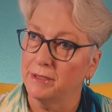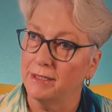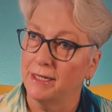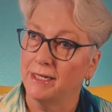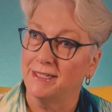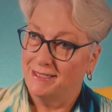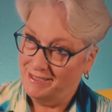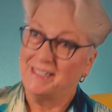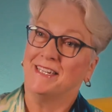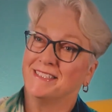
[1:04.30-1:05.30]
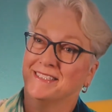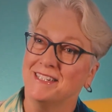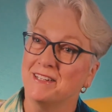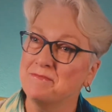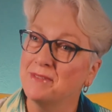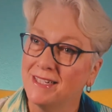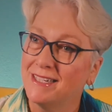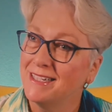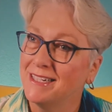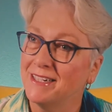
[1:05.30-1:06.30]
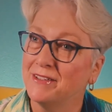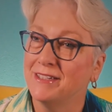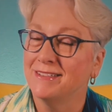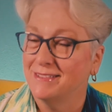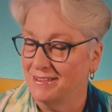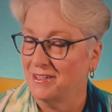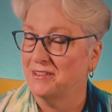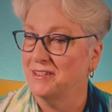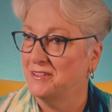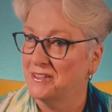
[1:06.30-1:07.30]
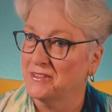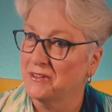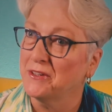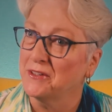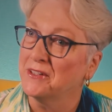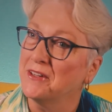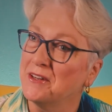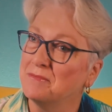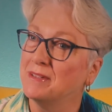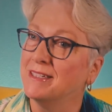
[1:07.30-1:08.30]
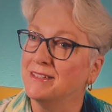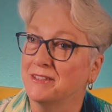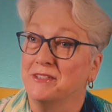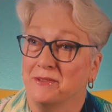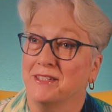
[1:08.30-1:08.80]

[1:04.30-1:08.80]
and hand, it, it kicks it up you know, and luckily it doesn't hurt at all, but it looks